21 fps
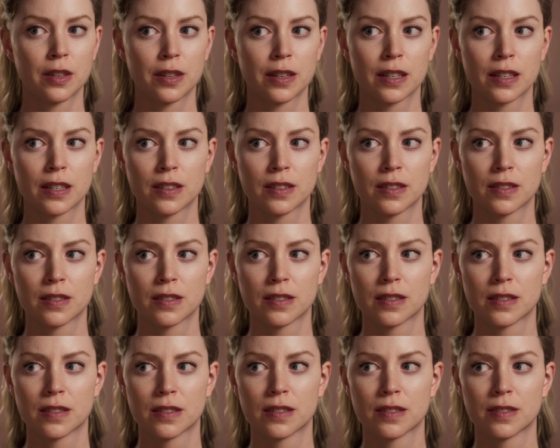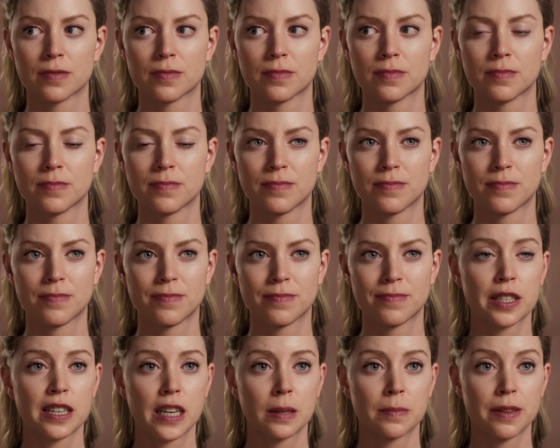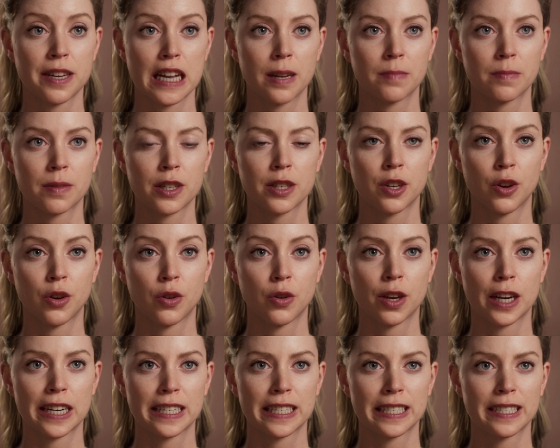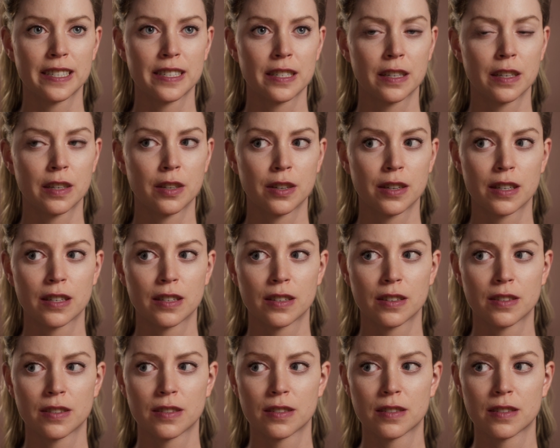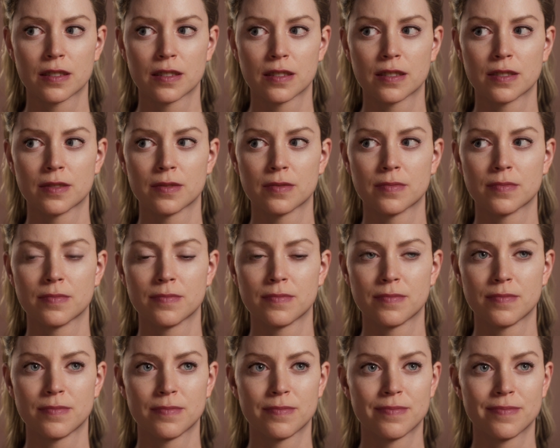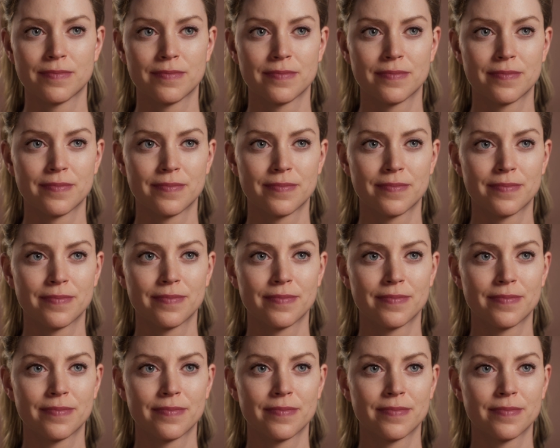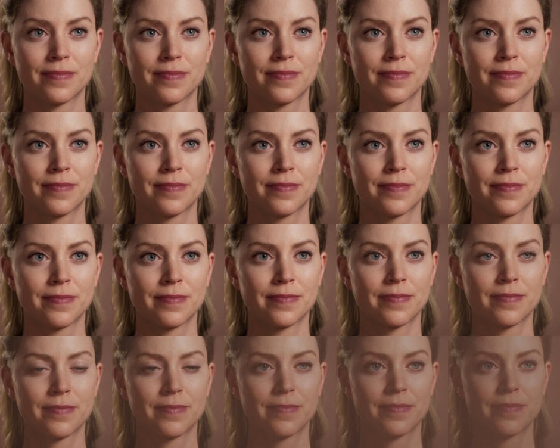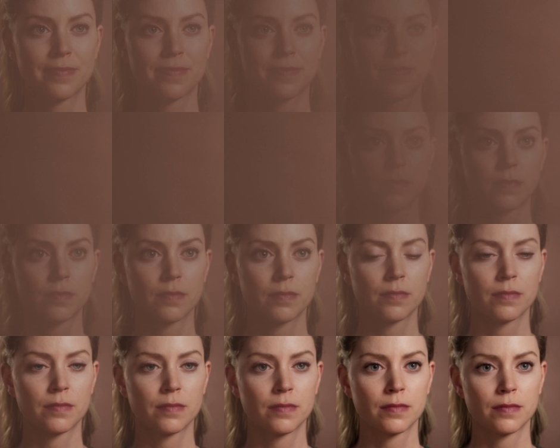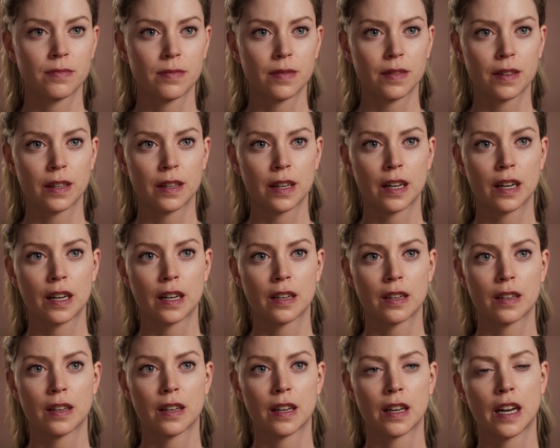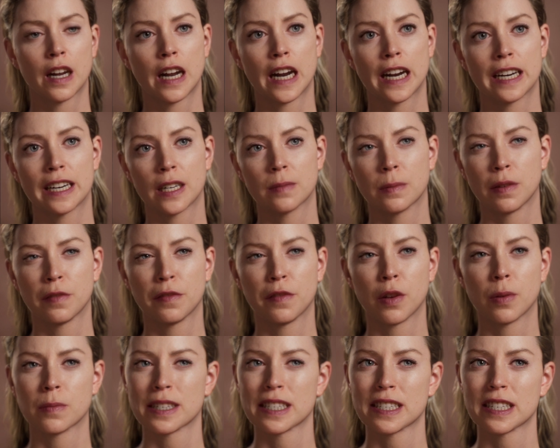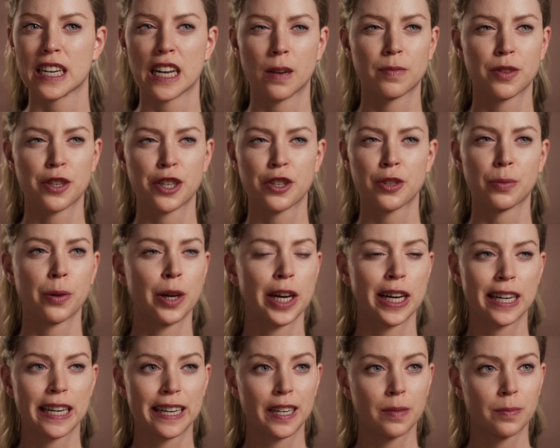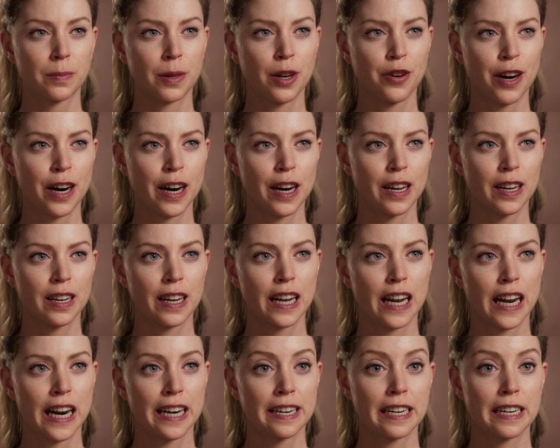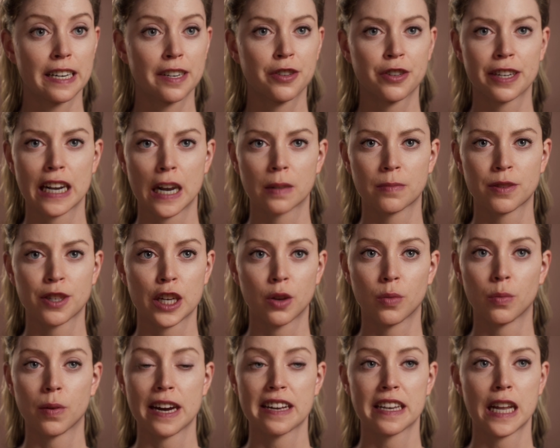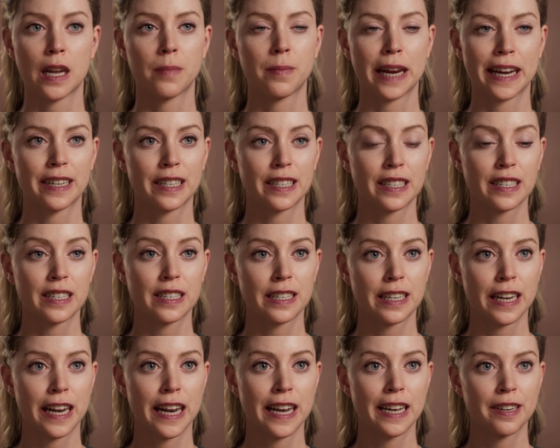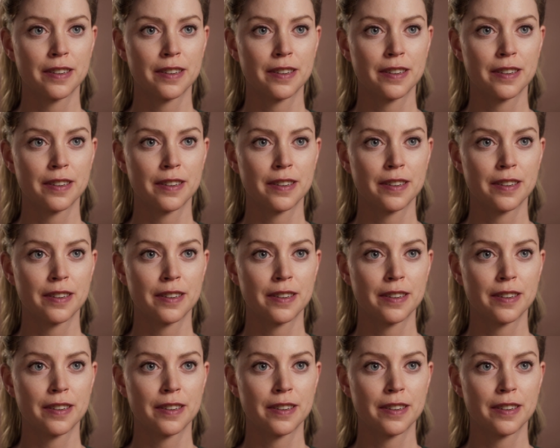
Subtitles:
let me just a second. All right. So over here, I have this mannequin that I'm using as a test to preview the depth. So you can see.